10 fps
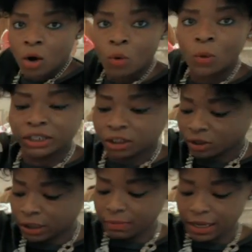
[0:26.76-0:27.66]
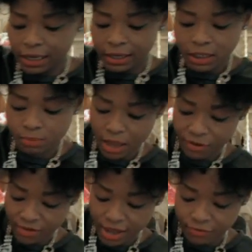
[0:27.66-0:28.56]
which to me is my
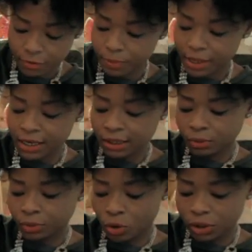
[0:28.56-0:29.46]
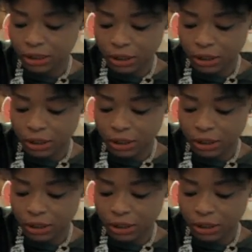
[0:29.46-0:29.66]
favourite piece with all these